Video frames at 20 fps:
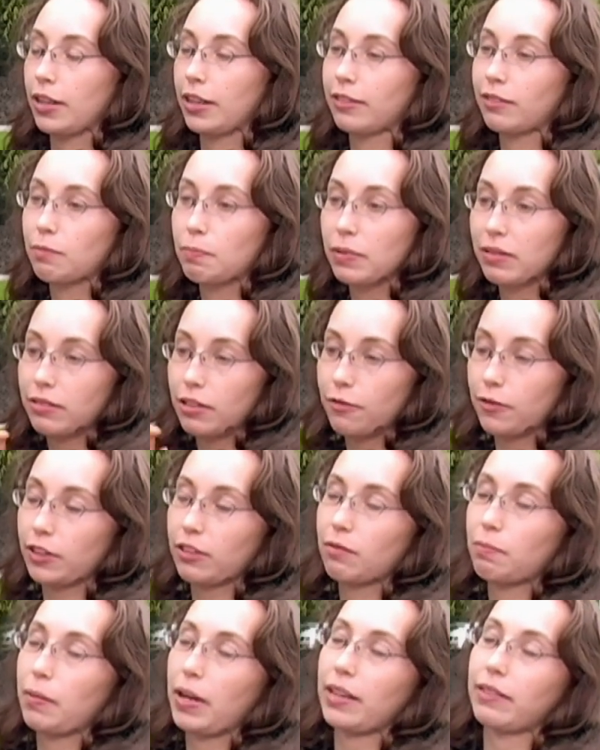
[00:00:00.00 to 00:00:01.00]
it's
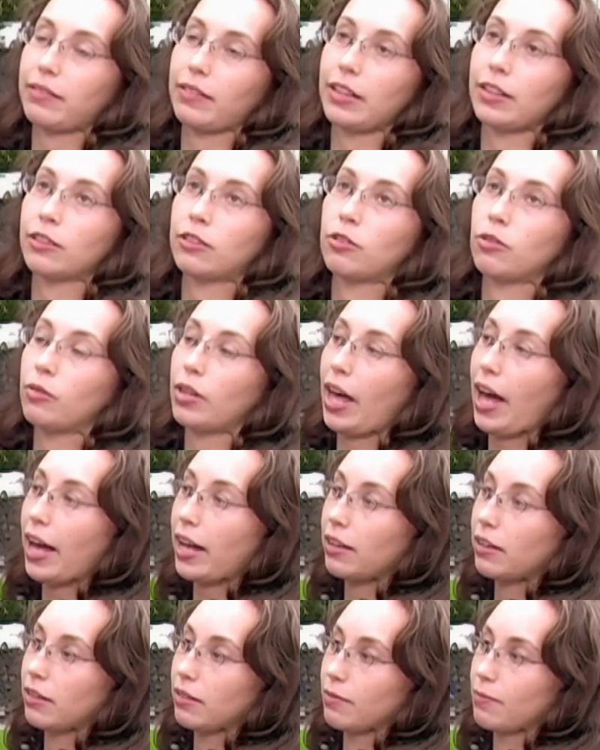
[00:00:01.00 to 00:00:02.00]
specific spacing to
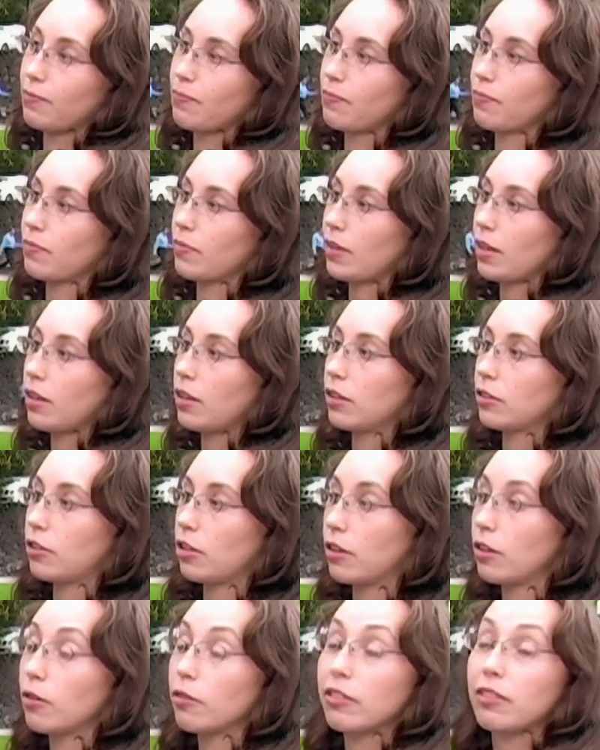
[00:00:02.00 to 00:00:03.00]

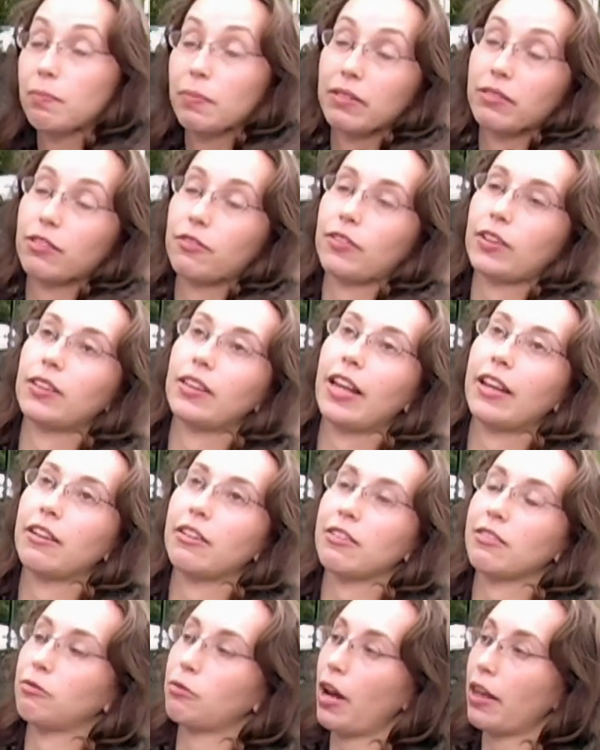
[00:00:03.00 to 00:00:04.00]
those specific
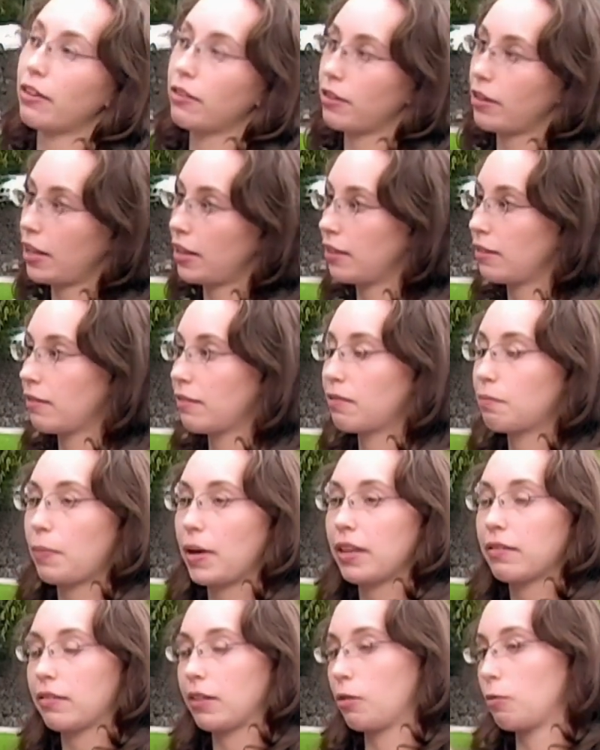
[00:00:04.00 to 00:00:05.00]
letters, rather than
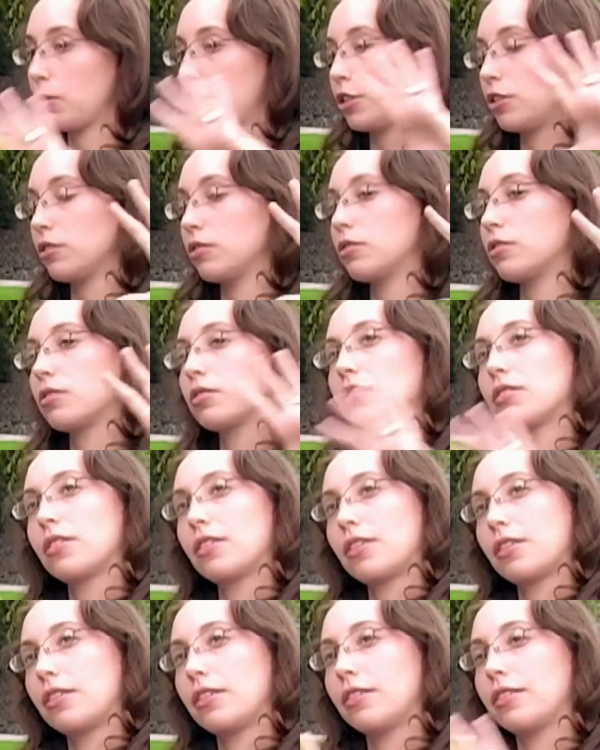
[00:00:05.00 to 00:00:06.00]
spacing which is
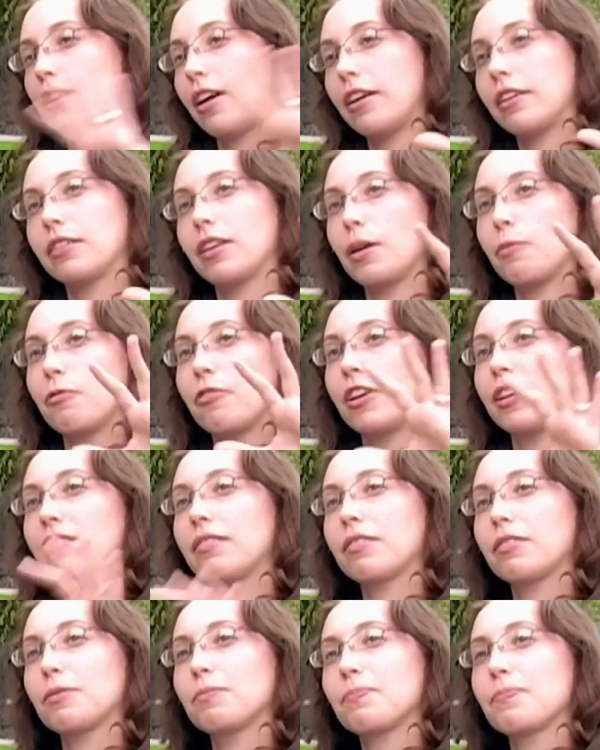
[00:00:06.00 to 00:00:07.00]
the entire typeface.